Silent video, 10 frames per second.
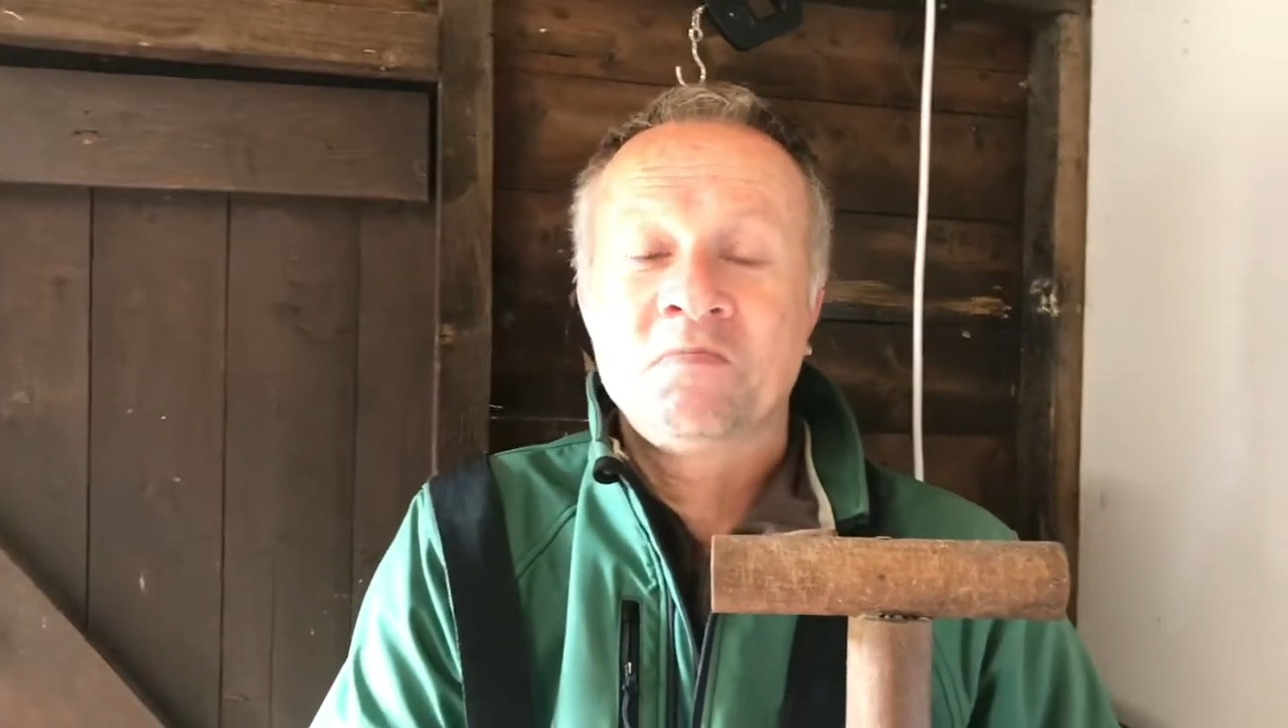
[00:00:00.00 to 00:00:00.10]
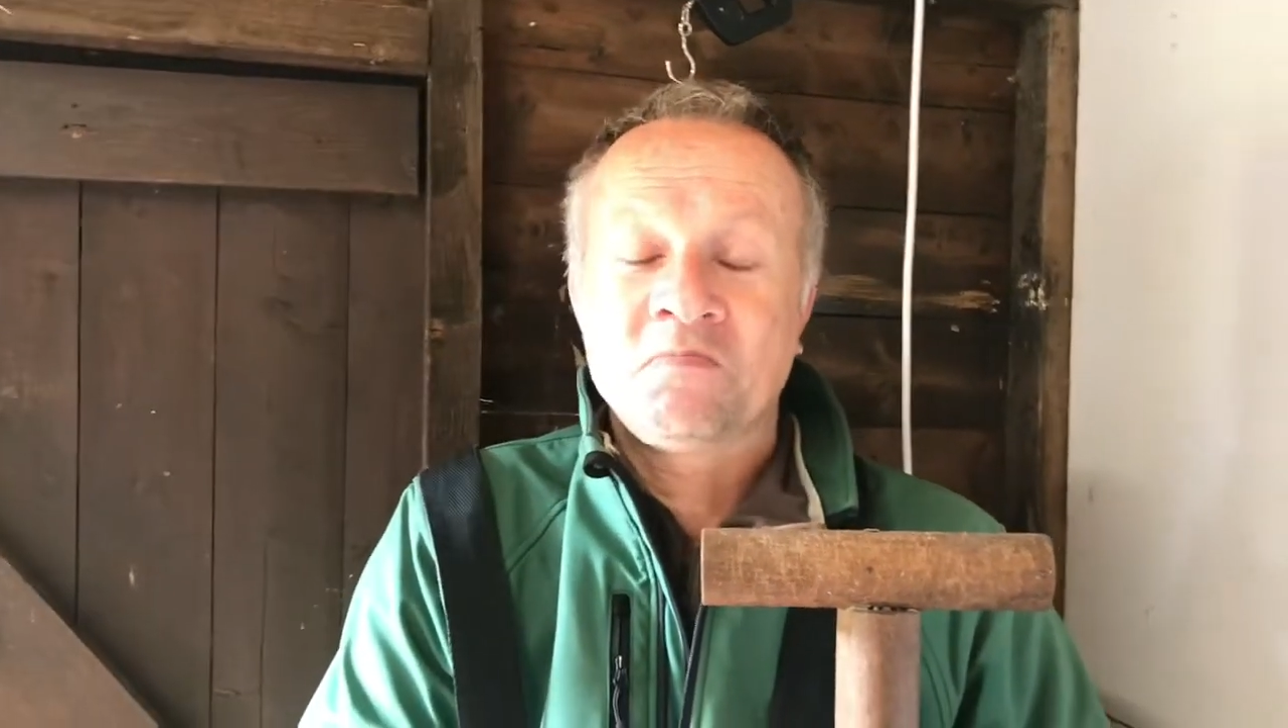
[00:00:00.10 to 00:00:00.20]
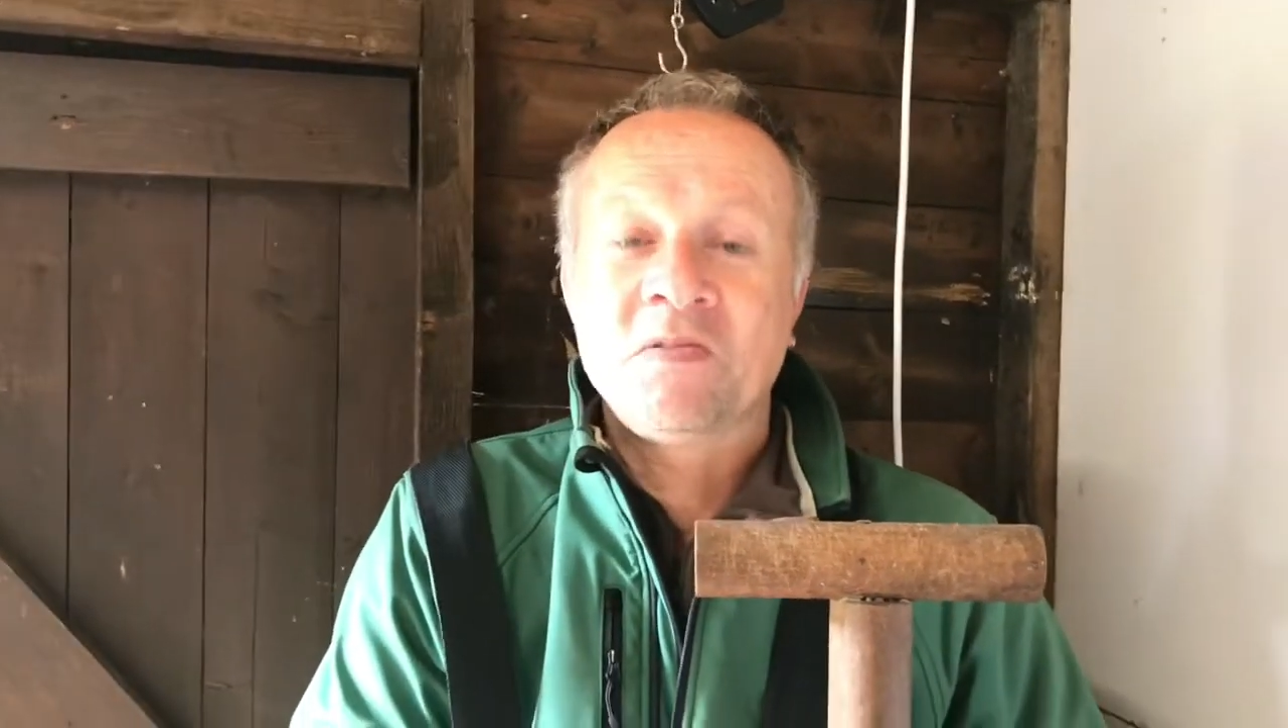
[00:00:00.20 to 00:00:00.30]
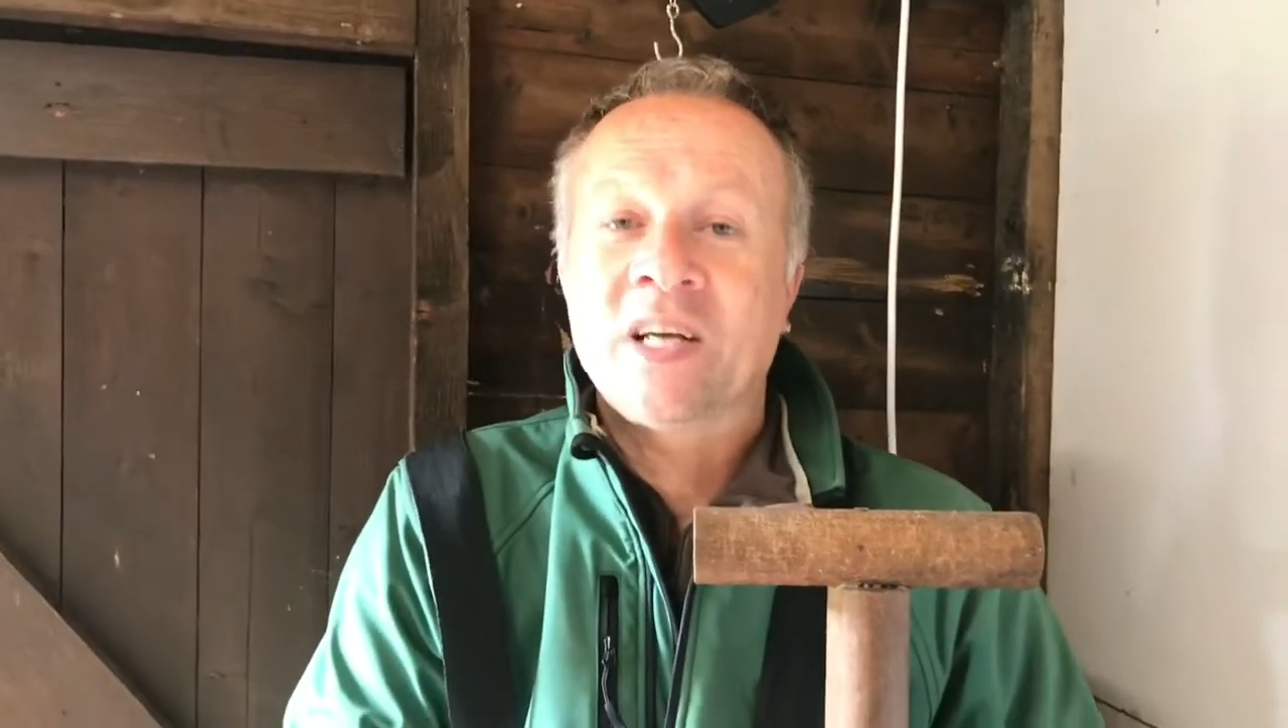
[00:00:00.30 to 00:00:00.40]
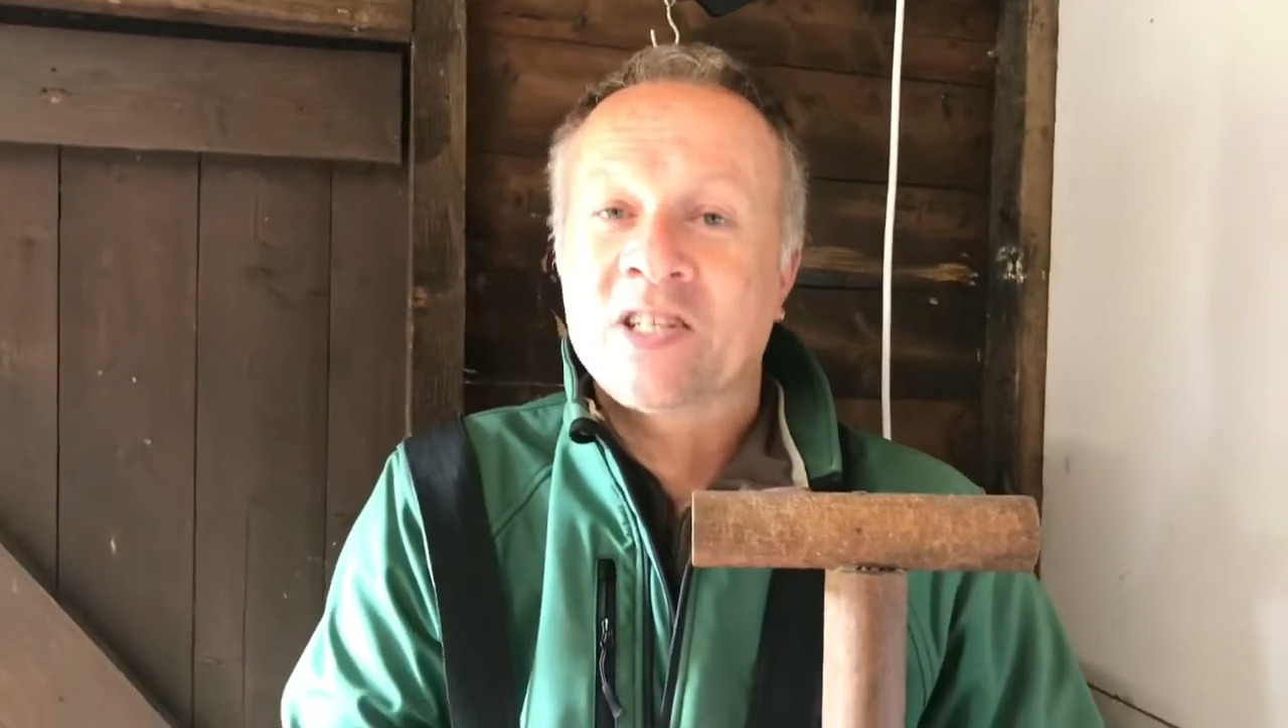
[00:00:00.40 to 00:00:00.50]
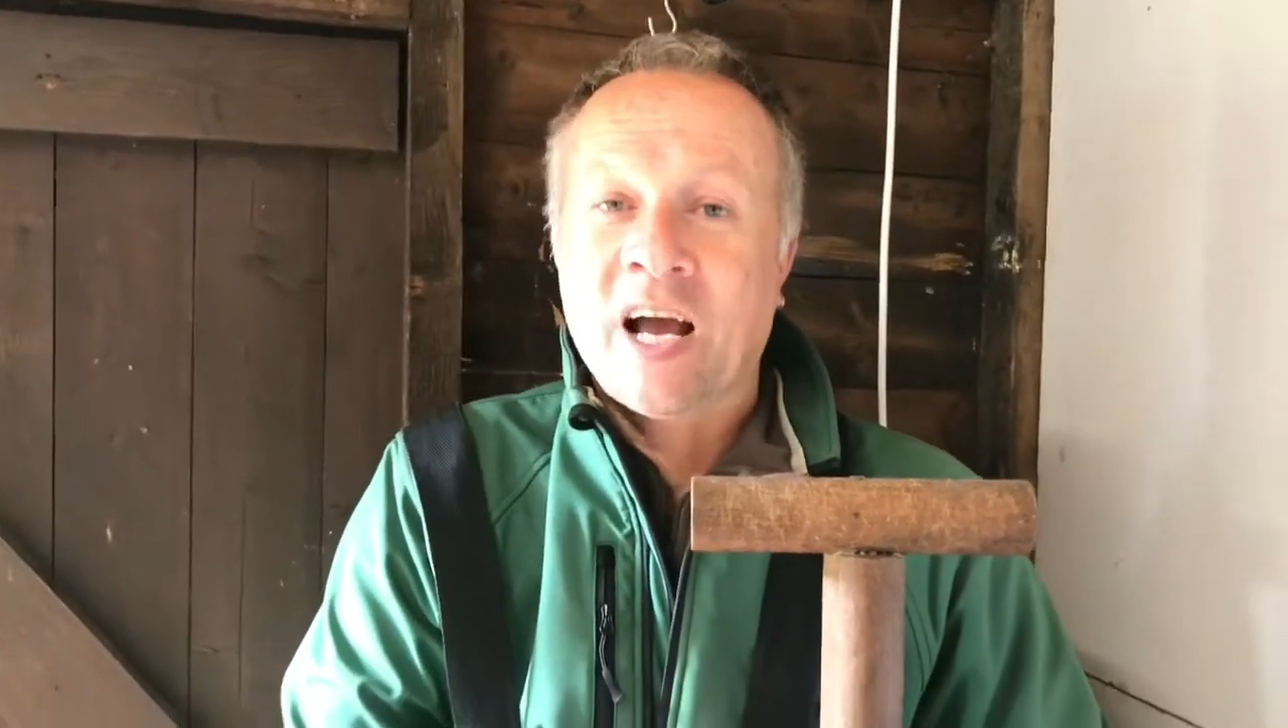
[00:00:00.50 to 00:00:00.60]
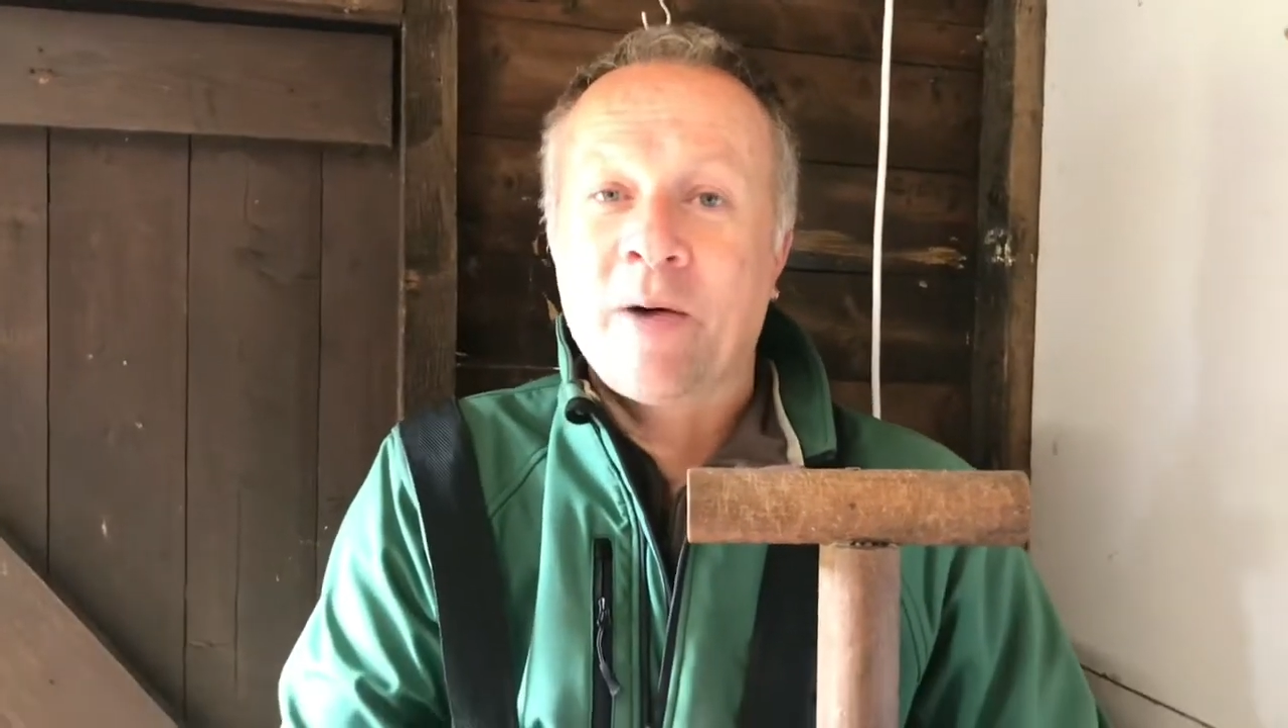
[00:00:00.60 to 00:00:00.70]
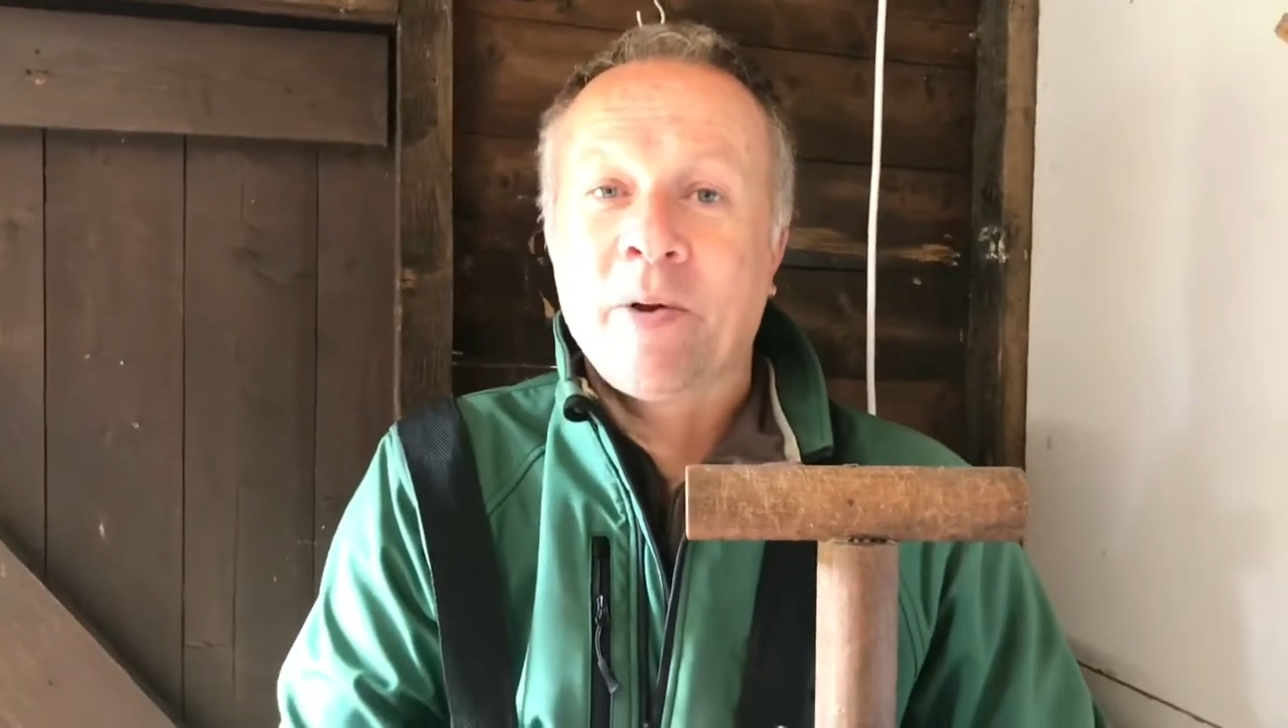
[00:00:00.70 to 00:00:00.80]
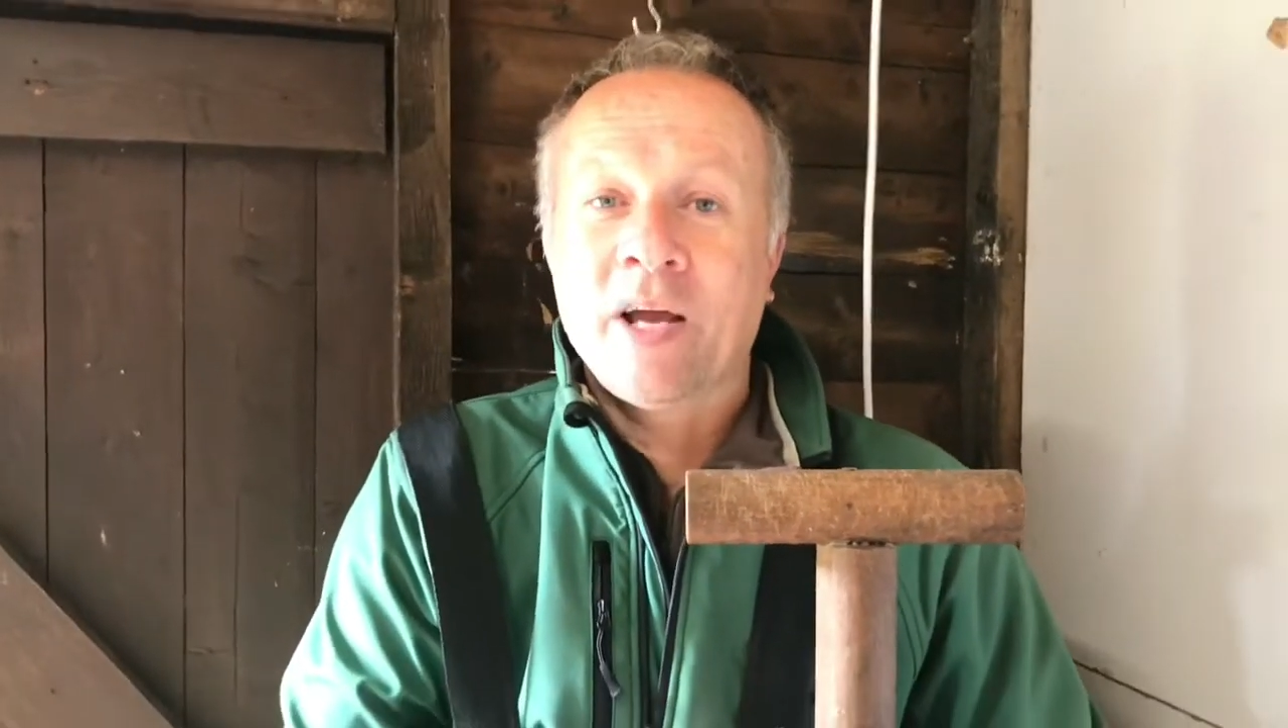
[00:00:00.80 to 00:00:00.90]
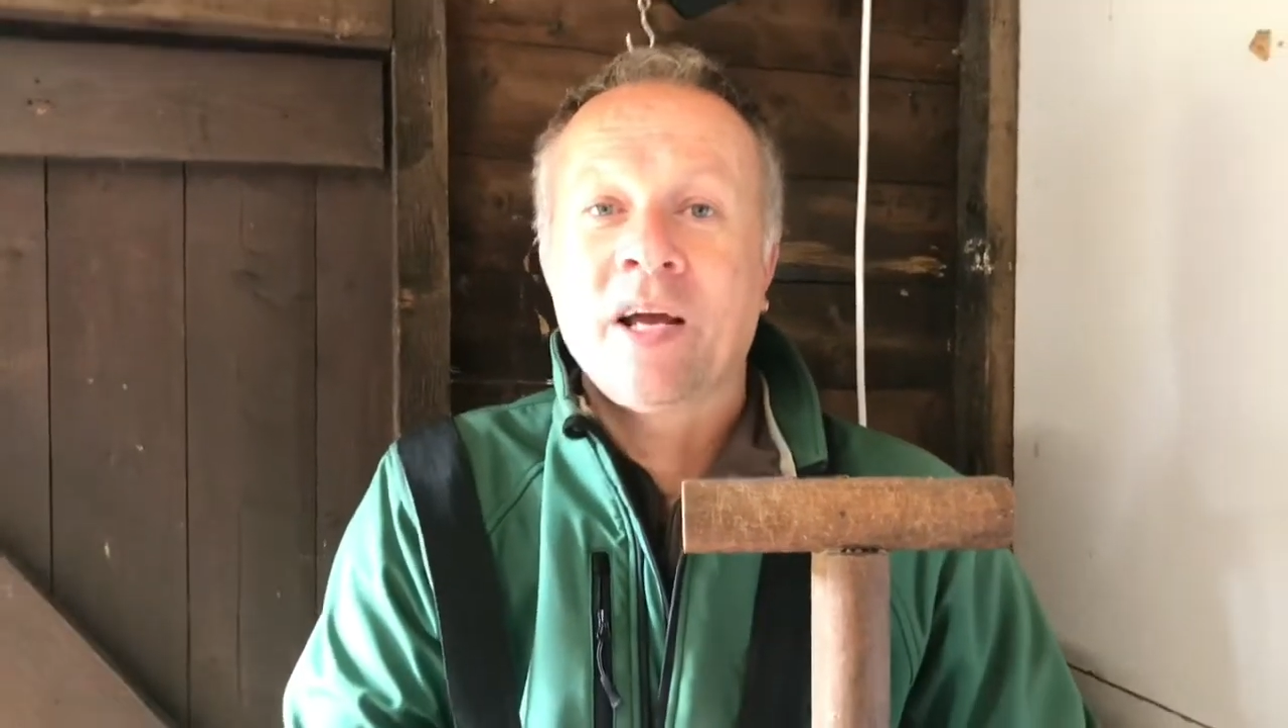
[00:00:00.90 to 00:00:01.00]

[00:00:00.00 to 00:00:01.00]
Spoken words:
that's a habit